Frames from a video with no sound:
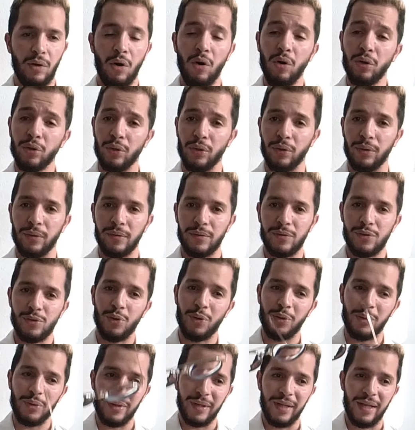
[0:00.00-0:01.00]
order.
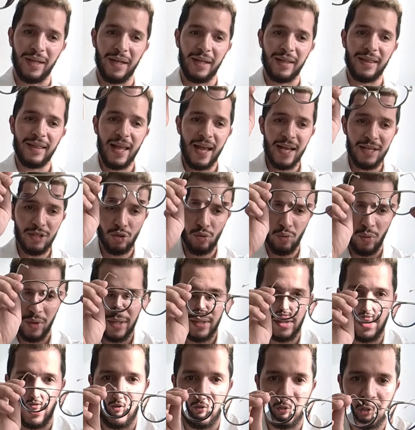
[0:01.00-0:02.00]
So last
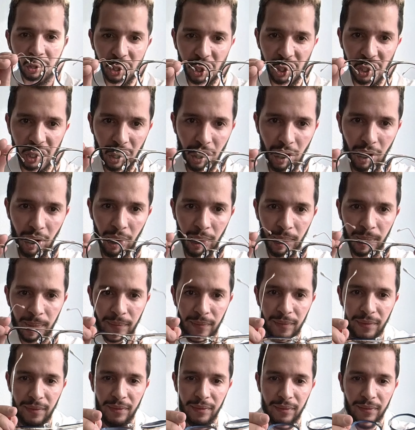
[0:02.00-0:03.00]
ones are Chico.
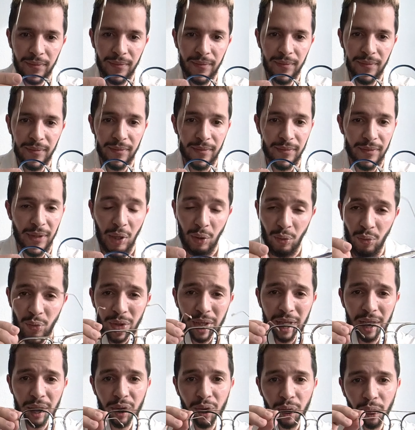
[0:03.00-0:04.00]
They're
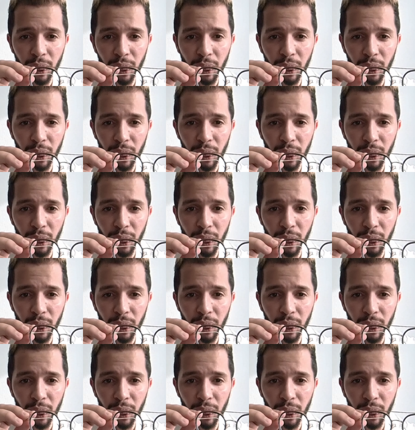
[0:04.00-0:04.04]
really